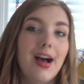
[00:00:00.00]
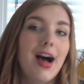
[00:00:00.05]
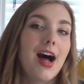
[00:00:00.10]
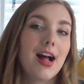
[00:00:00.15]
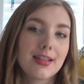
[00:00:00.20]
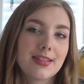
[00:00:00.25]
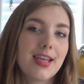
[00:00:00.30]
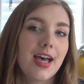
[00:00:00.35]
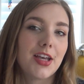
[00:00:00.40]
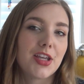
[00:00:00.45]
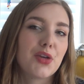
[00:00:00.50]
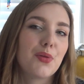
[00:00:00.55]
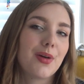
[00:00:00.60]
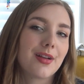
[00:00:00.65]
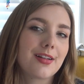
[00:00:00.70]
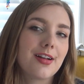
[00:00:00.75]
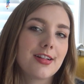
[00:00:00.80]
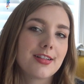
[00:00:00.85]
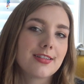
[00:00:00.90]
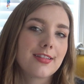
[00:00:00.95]
I'll tell you
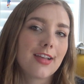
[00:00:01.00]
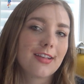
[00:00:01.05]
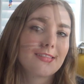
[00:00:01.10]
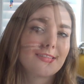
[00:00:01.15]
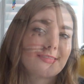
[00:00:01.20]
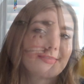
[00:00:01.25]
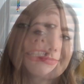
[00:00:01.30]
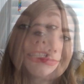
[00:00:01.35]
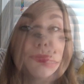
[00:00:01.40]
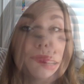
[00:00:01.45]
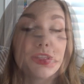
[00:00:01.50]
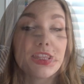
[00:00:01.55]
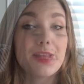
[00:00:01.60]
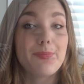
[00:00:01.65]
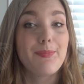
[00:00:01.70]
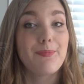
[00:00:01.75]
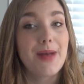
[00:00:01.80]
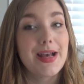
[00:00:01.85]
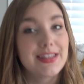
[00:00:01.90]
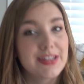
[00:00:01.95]
what God says. When the
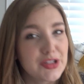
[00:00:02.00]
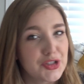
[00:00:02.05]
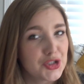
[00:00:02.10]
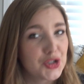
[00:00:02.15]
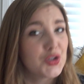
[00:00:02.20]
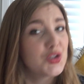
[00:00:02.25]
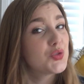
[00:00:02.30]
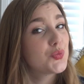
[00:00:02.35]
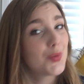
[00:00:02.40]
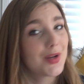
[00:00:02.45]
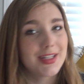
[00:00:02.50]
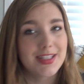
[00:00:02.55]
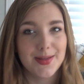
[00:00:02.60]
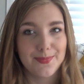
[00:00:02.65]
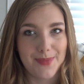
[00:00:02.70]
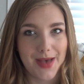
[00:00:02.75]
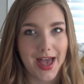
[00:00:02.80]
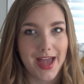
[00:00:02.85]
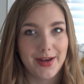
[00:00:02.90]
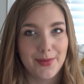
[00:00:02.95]
messengers went to
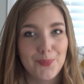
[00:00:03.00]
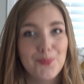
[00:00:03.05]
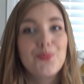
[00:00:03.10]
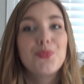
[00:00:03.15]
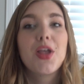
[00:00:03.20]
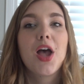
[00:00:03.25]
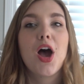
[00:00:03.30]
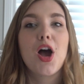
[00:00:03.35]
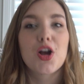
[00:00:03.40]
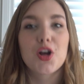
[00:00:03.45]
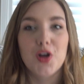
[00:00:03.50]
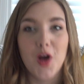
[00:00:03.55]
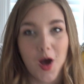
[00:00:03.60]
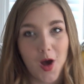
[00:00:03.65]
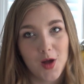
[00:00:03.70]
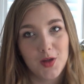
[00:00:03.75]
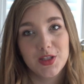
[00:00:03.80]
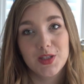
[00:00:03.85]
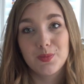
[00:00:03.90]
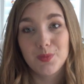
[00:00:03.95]
bed,
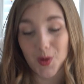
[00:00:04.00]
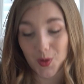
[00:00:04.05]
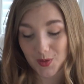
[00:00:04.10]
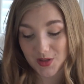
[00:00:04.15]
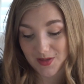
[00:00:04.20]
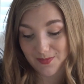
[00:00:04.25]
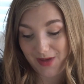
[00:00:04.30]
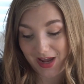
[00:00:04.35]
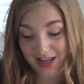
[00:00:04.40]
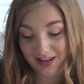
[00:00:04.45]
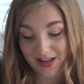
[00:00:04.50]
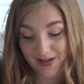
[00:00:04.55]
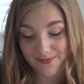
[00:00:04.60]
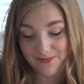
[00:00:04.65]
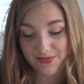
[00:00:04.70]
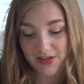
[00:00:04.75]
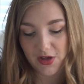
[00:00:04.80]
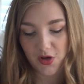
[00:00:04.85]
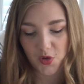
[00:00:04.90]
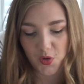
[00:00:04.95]
God spoke to
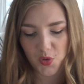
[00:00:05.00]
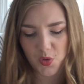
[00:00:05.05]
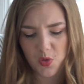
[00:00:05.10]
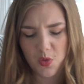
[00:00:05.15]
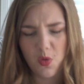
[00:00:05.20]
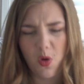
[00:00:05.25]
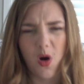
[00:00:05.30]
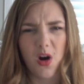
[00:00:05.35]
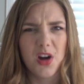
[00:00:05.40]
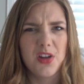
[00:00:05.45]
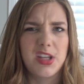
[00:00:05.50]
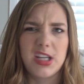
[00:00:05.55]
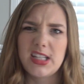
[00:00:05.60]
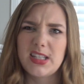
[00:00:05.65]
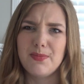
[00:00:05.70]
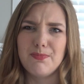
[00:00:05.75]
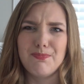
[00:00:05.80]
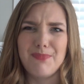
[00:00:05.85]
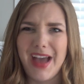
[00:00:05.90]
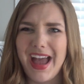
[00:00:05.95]
Balaam. Who are
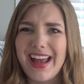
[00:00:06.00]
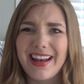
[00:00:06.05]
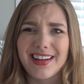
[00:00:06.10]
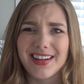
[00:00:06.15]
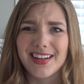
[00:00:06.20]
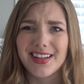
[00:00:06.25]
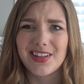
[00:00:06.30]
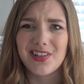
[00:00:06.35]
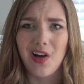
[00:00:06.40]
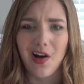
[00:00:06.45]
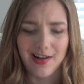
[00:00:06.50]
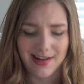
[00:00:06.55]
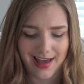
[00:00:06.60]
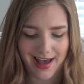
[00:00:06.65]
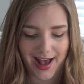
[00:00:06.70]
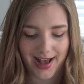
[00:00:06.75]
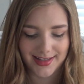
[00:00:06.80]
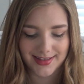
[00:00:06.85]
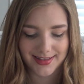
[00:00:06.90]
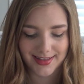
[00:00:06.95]
these men? God
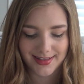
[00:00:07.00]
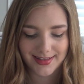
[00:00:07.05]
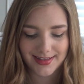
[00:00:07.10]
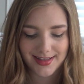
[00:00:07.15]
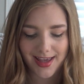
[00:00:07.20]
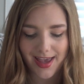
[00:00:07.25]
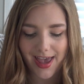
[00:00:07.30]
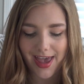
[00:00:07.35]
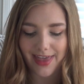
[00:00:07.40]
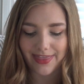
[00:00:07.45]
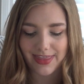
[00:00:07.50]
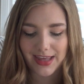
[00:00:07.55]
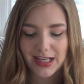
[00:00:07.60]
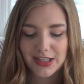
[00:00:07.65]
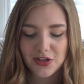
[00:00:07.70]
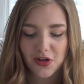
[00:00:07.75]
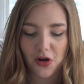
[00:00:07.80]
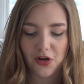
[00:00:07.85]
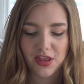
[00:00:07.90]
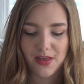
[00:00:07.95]
asks.
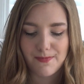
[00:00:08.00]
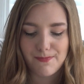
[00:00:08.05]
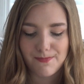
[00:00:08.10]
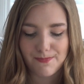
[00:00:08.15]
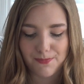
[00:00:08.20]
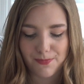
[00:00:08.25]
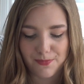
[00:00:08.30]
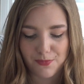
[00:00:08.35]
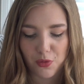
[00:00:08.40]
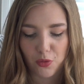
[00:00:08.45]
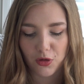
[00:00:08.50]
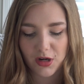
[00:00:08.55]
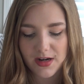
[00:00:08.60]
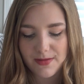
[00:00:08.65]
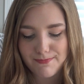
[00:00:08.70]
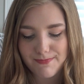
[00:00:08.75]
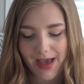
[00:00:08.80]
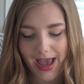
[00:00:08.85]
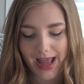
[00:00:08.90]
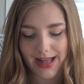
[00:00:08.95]
These are the
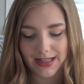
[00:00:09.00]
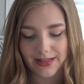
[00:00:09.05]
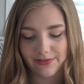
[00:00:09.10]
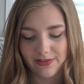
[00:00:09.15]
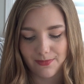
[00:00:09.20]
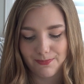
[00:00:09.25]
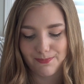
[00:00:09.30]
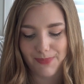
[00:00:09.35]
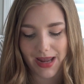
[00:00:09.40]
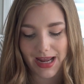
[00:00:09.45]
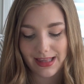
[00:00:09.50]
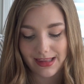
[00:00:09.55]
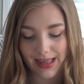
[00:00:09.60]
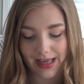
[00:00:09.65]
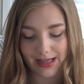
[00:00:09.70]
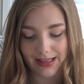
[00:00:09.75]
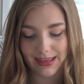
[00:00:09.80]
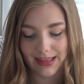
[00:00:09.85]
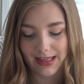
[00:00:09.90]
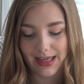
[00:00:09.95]
important men from
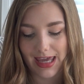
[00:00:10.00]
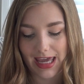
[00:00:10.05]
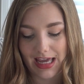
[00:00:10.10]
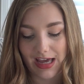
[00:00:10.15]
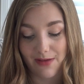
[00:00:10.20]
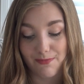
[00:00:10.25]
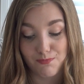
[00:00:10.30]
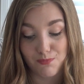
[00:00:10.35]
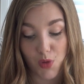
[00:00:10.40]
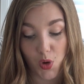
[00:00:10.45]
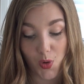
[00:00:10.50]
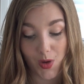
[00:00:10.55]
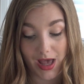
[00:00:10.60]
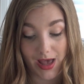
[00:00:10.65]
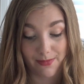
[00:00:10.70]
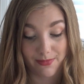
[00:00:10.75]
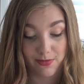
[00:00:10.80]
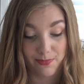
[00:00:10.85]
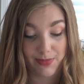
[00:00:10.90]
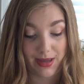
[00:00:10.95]
Balak, the king of
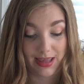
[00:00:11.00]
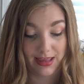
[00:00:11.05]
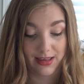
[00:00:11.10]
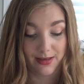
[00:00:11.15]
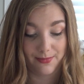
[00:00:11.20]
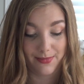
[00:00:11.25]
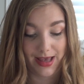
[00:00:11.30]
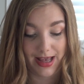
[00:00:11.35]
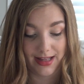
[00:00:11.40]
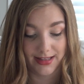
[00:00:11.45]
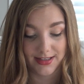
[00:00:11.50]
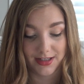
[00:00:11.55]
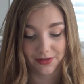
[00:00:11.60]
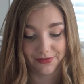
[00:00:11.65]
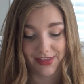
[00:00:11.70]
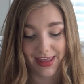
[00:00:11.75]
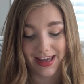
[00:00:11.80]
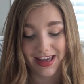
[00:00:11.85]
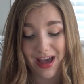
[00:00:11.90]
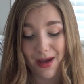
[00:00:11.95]
Moab, Balaam
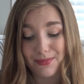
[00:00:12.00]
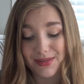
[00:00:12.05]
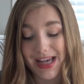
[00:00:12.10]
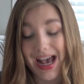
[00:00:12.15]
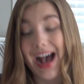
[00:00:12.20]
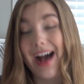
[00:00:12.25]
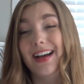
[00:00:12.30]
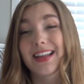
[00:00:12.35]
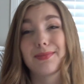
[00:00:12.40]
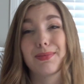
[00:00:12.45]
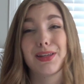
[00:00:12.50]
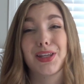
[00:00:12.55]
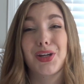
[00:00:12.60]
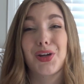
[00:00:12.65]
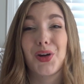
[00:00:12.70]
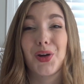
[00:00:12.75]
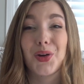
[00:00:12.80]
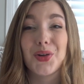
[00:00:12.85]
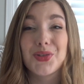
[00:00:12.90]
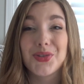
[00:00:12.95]
answered. They come to ask me to
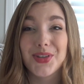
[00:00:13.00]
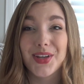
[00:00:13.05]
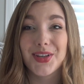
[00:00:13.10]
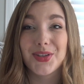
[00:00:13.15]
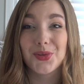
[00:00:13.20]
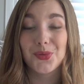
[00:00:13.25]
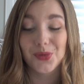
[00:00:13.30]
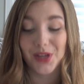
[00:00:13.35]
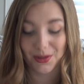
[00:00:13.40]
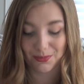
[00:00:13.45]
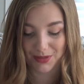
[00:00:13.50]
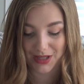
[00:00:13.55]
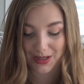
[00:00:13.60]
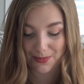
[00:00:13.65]
curse the Israelite